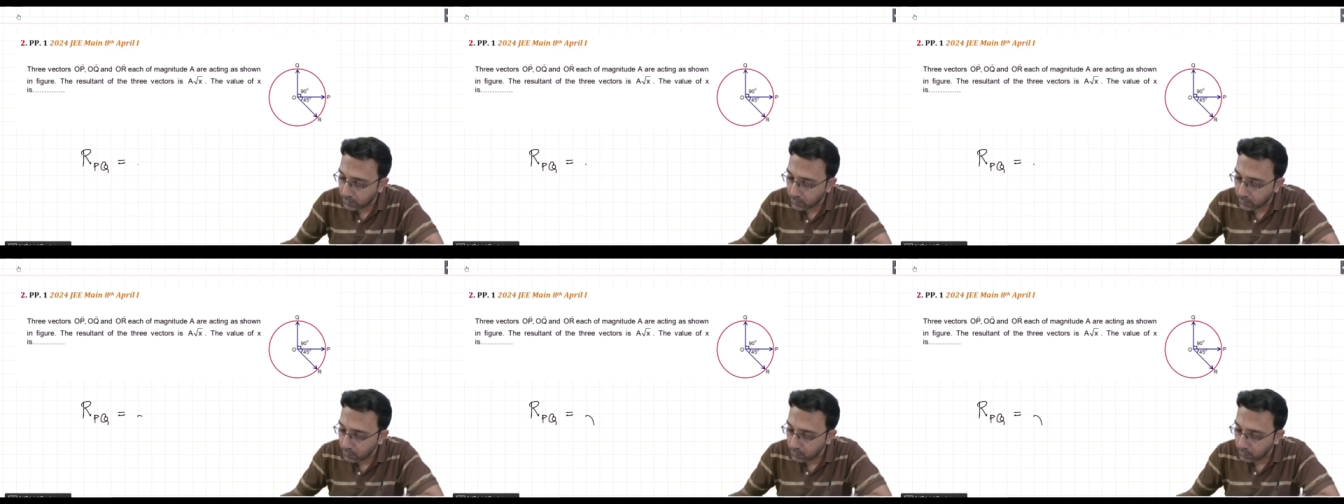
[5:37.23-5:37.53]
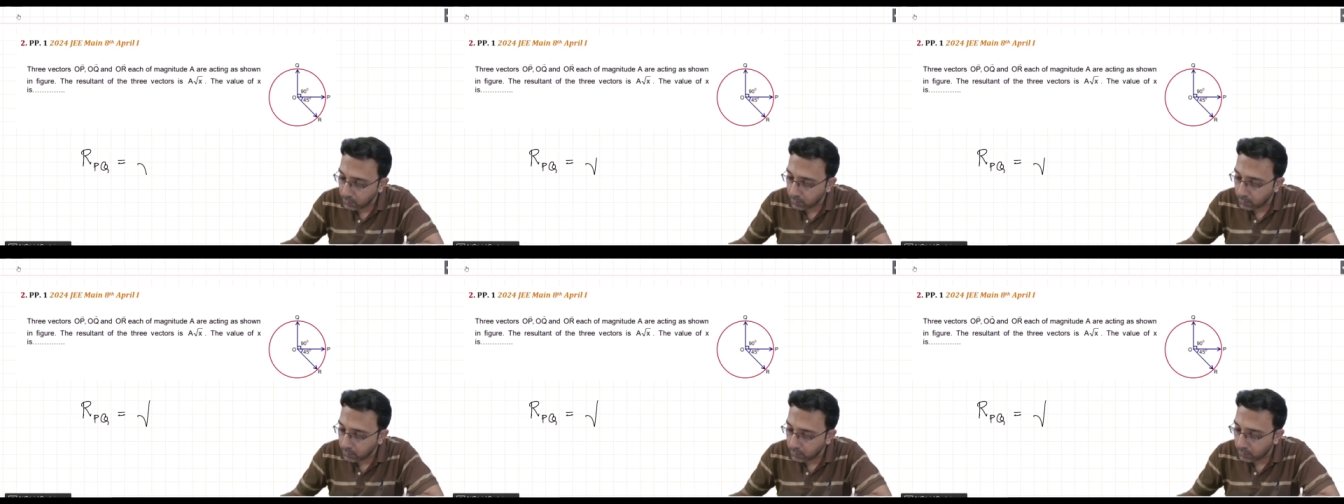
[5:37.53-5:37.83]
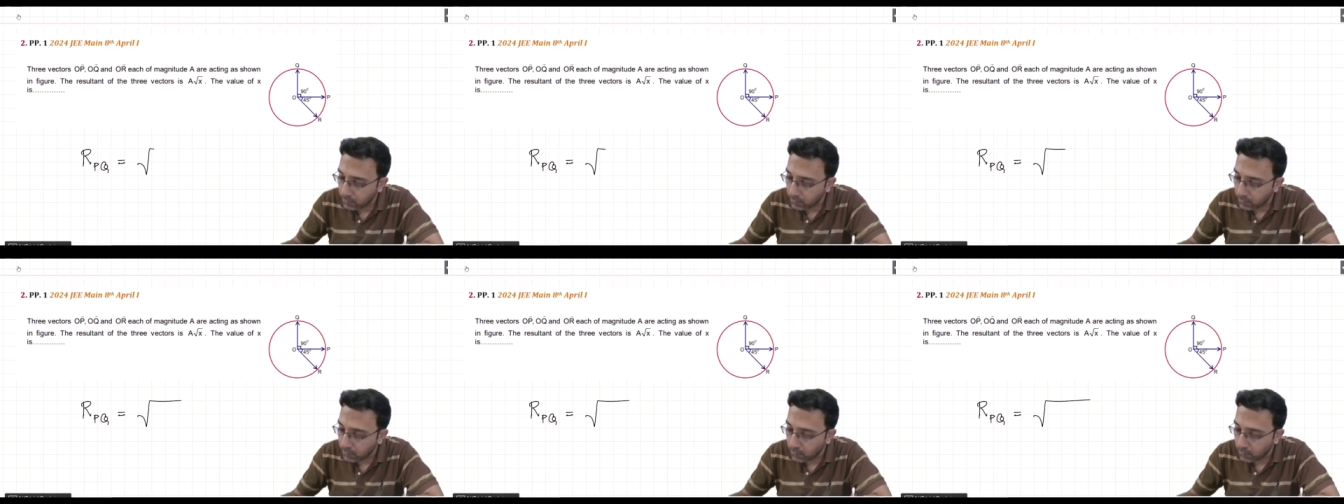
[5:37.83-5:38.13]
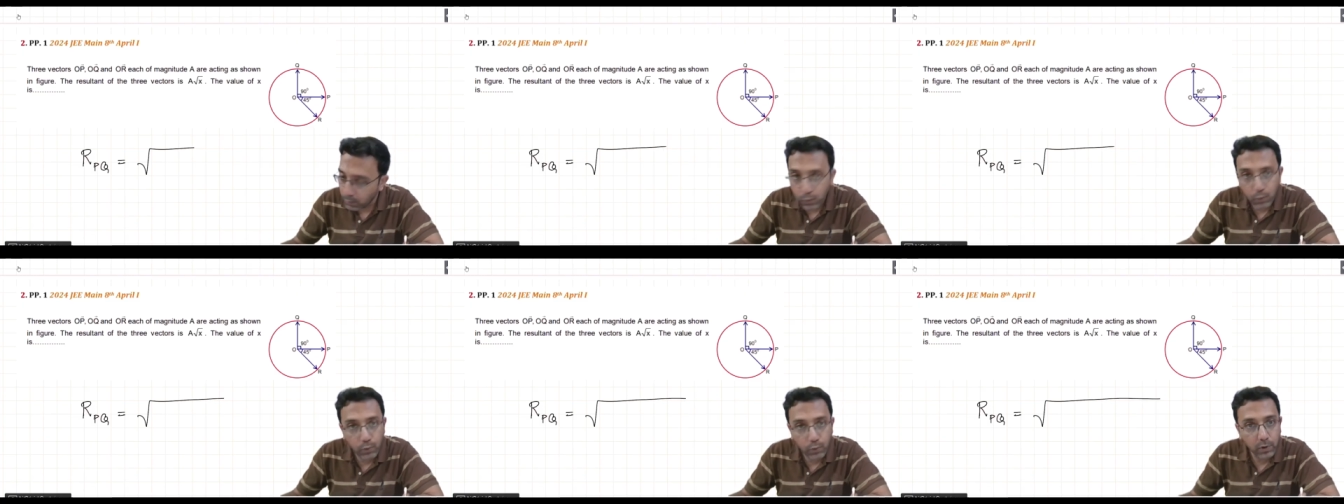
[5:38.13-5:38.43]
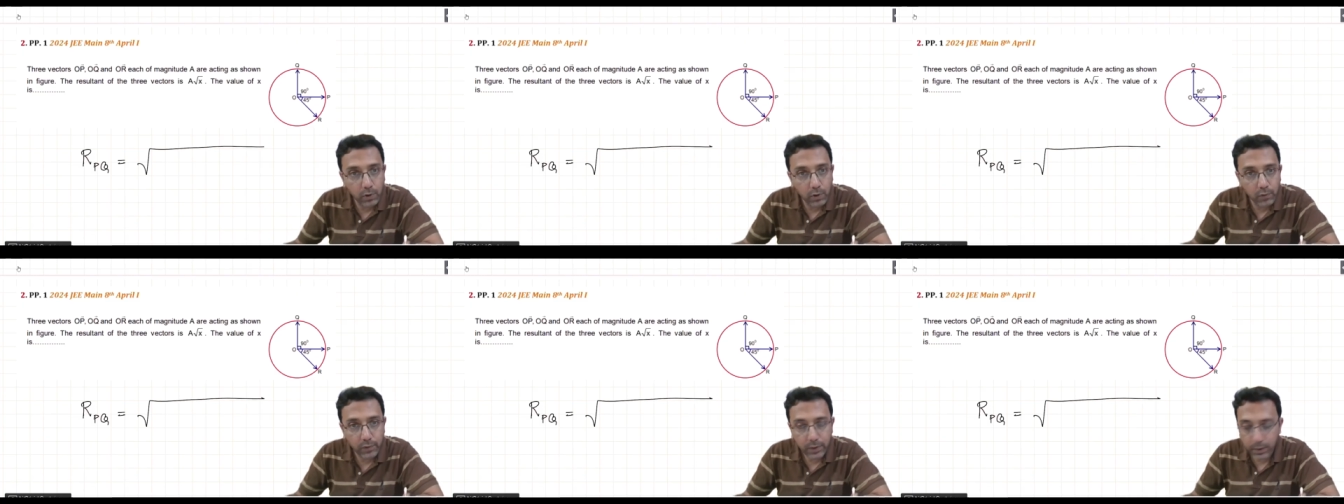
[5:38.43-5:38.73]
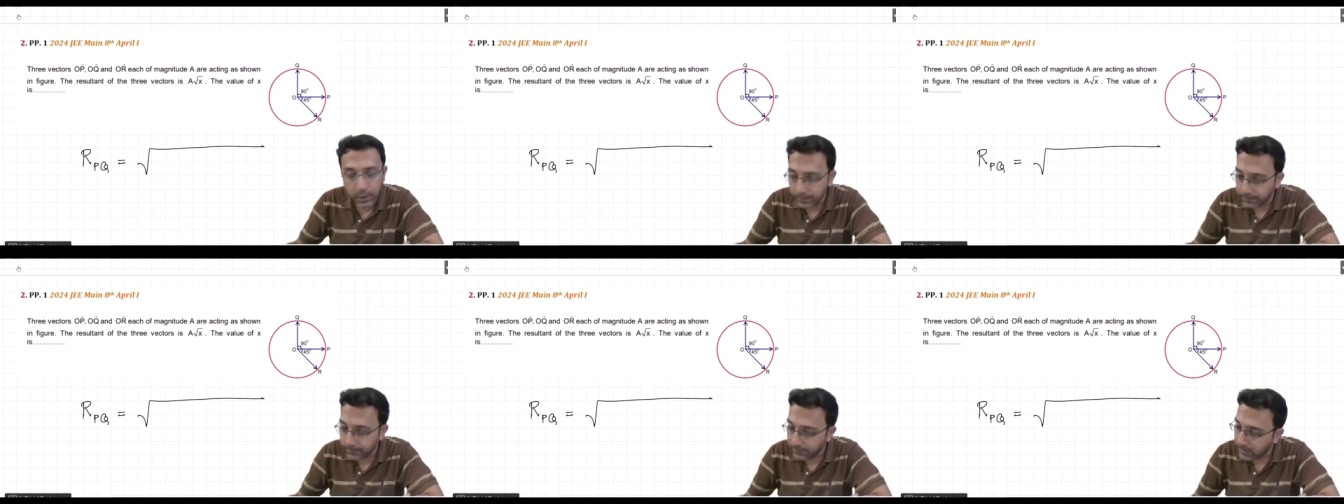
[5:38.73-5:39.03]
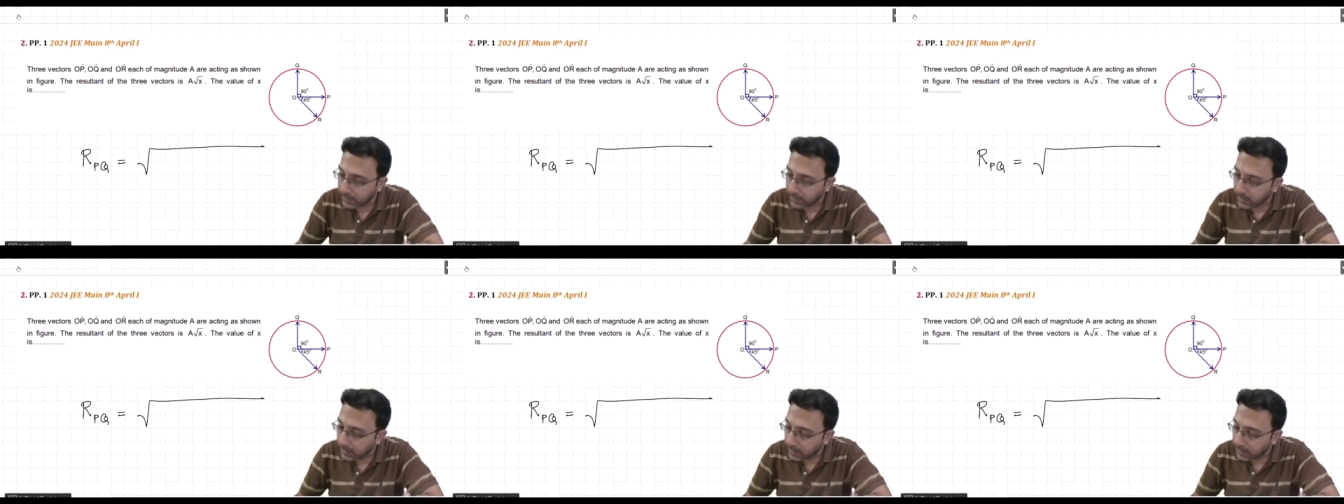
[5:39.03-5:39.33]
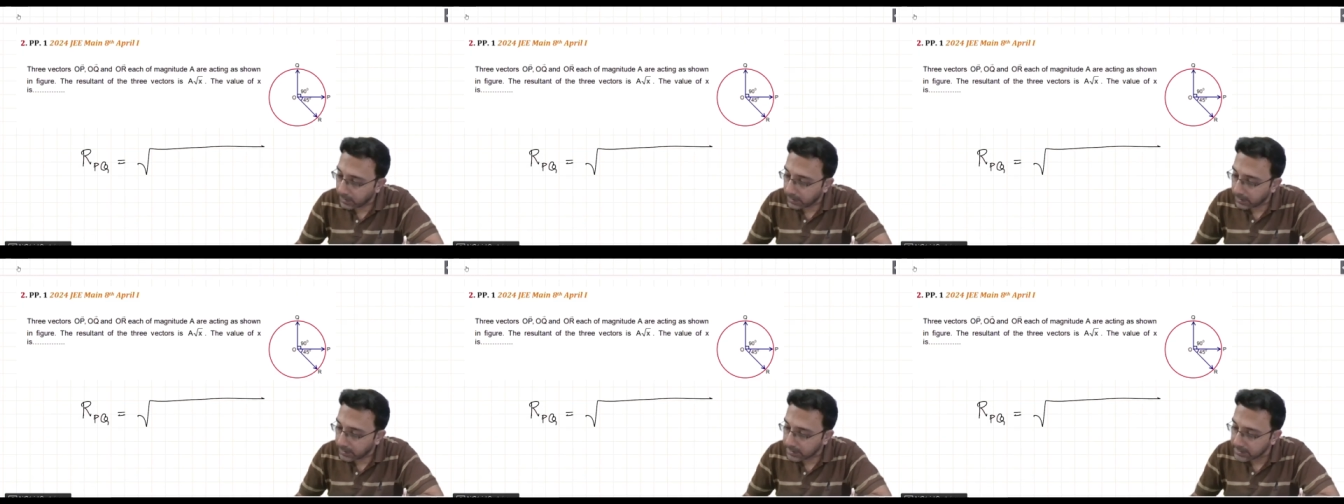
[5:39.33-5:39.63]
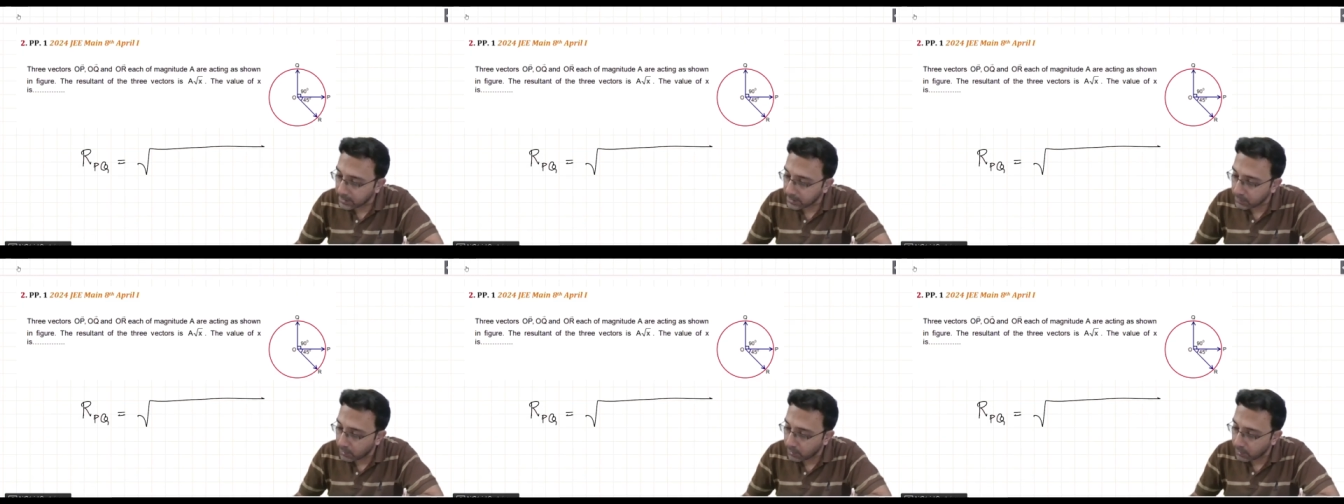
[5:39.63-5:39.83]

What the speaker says: to root over P